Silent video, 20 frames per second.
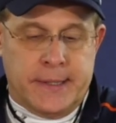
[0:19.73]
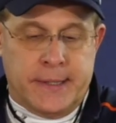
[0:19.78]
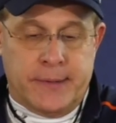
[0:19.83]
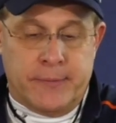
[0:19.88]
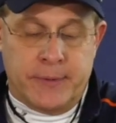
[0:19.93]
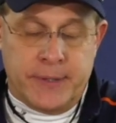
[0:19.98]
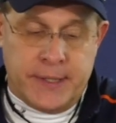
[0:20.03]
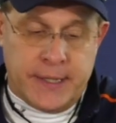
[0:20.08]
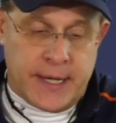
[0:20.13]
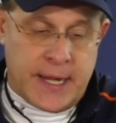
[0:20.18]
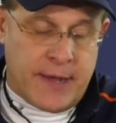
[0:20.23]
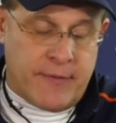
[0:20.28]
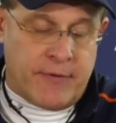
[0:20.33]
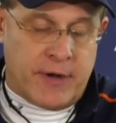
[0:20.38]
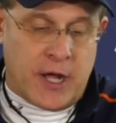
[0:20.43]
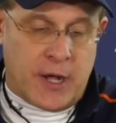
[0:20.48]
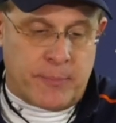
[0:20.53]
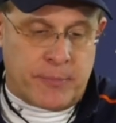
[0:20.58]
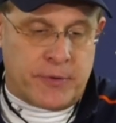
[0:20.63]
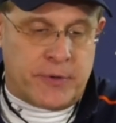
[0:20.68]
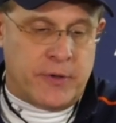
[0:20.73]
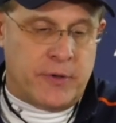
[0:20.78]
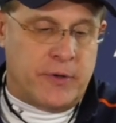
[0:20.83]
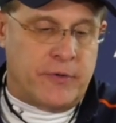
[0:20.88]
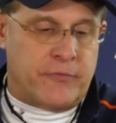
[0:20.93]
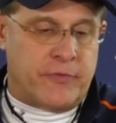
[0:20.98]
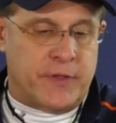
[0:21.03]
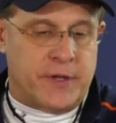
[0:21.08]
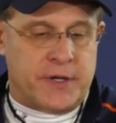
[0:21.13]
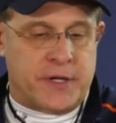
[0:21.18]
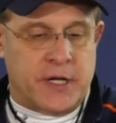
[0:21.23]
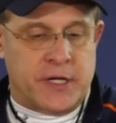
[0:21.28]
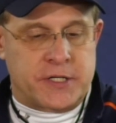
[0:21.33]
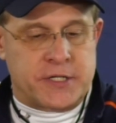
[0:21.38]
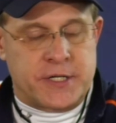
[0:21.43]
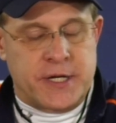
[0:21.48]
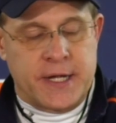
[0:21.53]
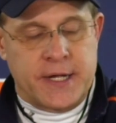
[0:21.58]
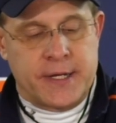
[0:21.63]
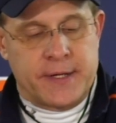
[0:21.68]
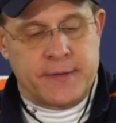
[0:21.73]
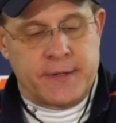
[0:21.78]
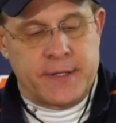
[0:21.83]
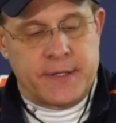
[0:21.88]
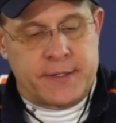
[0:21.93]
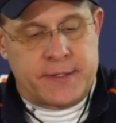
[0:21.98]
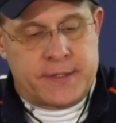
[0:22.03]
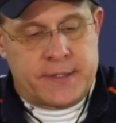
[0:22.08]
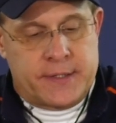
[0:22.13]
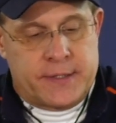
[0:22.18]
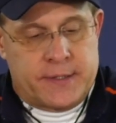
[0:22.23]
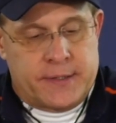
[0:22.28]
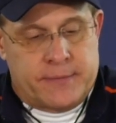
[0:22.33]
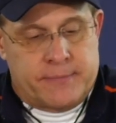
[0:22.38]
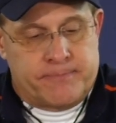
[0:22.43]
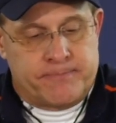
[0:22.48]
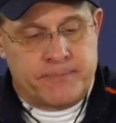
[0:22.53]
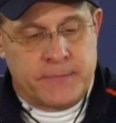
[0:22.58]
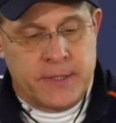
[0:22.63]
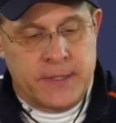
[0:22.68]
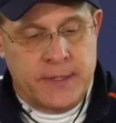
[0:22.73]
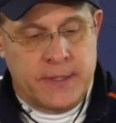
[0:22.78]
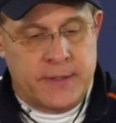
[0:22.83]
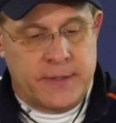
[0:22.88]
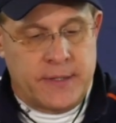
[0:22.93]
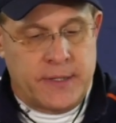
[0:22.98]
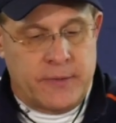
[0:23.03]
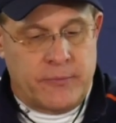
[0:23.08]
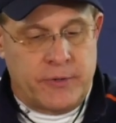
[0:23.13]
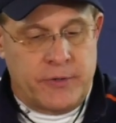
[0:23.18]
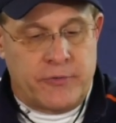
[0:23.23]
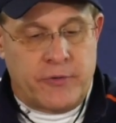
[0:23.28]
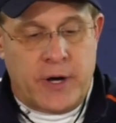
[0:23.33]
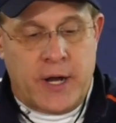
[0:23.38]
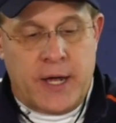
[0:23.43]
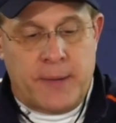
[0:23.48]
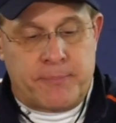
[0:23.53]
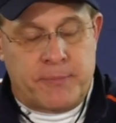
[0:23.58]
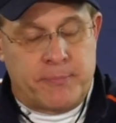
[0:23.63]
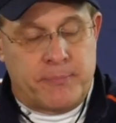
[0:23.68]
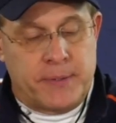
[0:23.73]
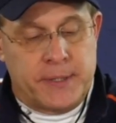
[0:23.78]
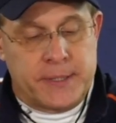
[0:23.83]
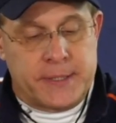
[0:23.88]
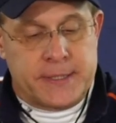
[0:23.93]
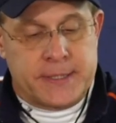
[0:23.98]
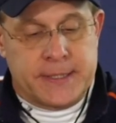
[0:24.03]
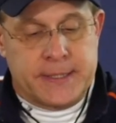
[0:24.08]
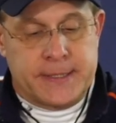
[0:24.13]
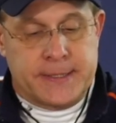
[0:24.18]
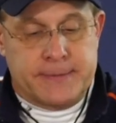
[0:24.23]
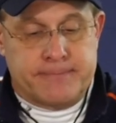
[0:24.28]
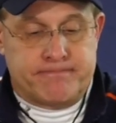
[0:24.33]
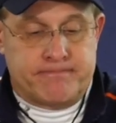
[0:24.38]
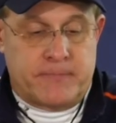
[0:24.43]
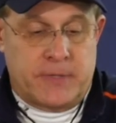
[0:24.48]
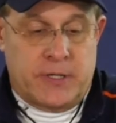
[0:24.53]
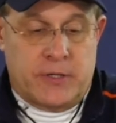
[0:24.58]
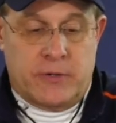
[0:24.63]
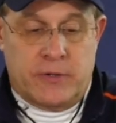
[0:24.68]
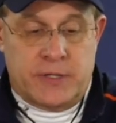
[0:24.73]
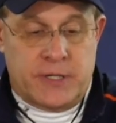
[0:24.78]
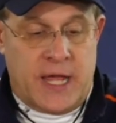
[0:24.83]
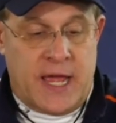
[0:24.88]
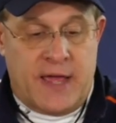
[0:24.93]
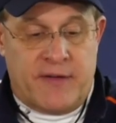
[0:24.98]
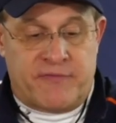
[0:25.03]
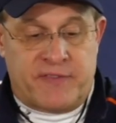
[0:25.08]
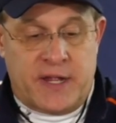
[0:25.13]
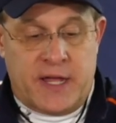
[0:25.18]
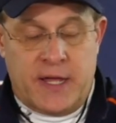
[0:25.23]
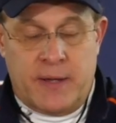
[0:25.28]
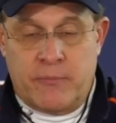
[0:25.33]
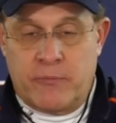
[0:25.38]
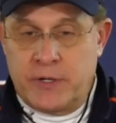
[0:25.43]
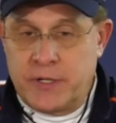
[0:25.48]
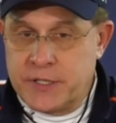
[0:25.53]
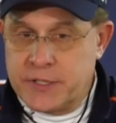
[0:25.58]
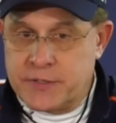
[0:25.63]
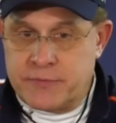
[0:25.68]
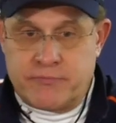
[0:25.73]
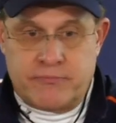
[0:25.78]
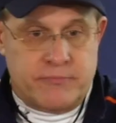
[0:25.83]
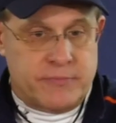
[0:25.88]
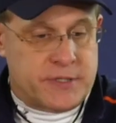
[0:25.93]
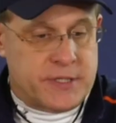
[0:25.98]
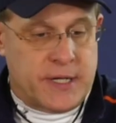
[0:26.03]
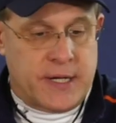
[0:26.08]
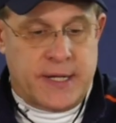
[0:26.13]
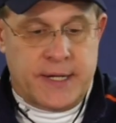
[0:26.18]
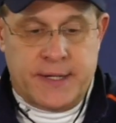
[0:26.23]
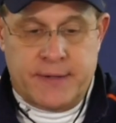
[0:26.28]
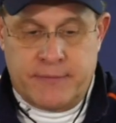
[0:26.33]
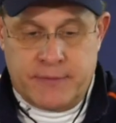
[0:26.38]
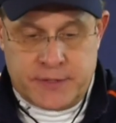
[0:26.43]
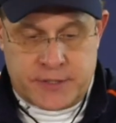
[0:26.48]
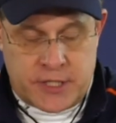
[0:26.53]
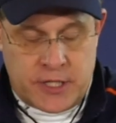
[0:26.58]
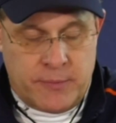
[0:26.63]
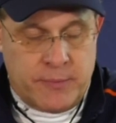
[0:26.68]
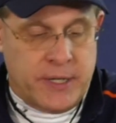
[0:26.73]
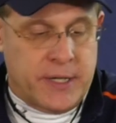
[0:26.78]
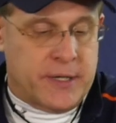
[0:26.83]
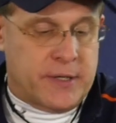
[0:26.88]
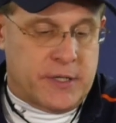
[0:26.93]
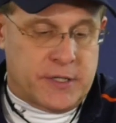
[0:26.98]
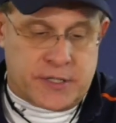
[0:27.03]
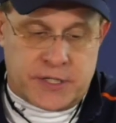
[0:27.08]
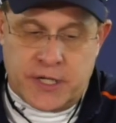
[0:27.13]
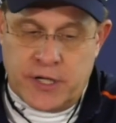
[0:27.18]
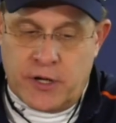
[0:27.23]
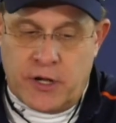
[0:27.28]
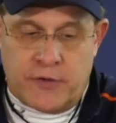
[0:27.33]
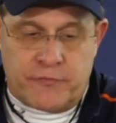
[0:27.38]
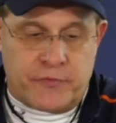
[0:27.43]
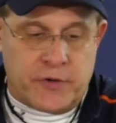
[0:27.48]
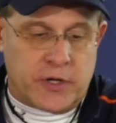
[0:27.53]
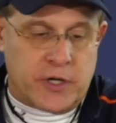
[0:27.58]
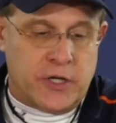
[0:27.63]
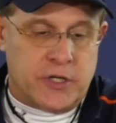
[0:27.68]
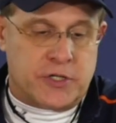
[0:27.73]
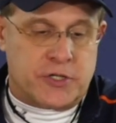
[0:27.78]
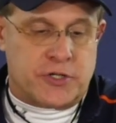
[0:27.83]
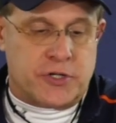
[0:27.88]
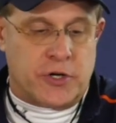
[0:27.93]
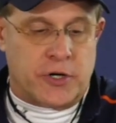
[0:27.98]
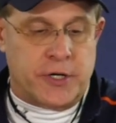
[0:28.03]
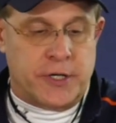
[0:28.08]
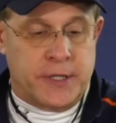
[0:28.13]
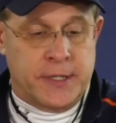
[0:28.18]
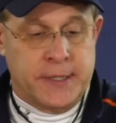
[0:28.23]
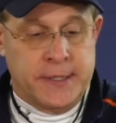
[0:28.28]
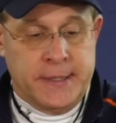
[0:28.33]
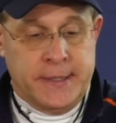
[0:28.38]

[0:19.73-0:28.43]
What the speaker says: We did have an opportunity for the touchdown that we dropped. But, you know, in halftime, we just said, hey, let's come in, let's get off to a good start.